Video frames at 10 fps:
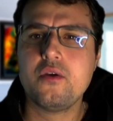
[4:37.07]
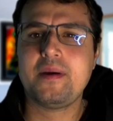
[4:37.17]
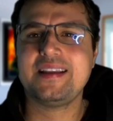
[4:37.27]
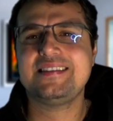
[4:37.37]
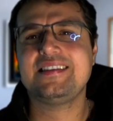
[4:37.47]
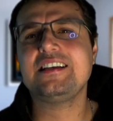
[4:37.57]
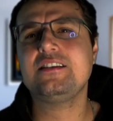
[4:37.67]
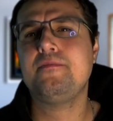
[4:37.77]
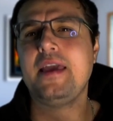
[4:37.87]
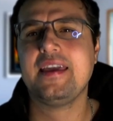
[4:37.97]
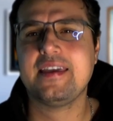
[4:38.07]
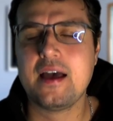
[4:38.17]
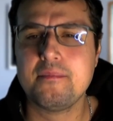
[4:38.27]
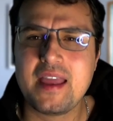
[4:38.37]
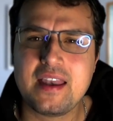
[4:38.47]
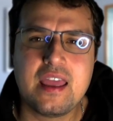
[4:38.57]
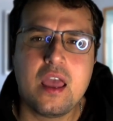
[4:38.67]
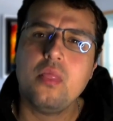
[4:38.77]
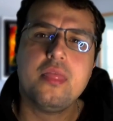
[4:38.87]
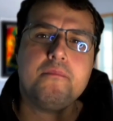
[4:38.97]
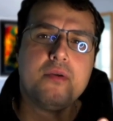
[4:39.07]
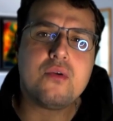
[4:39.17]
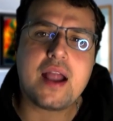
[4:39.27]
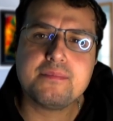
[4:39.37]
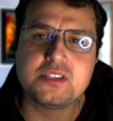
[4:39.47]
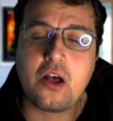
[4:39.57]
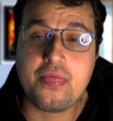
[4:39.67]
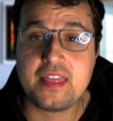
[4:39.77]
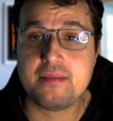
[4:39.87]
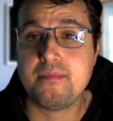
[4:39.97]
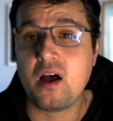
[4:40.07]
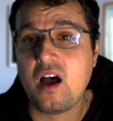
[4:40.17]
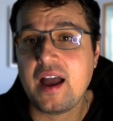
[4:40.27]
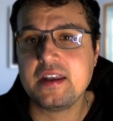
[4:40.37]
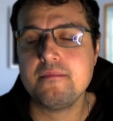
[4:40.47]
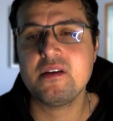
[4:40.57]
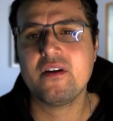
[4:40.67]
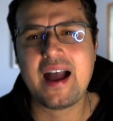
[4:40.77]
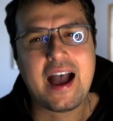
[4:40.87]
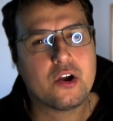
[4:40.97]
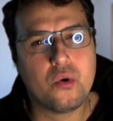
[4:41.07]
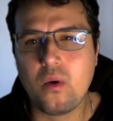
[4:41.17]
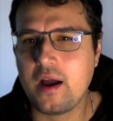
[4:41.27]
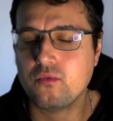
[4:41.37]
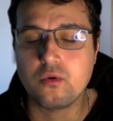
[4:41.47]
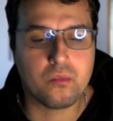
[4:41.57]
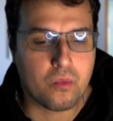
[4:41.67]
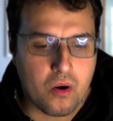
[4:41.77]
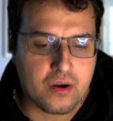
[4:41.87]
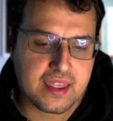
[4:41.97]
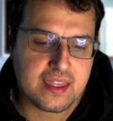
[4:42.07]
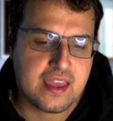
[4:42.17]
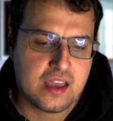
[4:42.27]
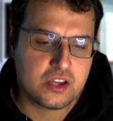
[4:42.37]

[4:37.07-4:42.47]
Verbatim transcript: but it does pick up, and the build-ups on Behind a Mirror are quite rewarding.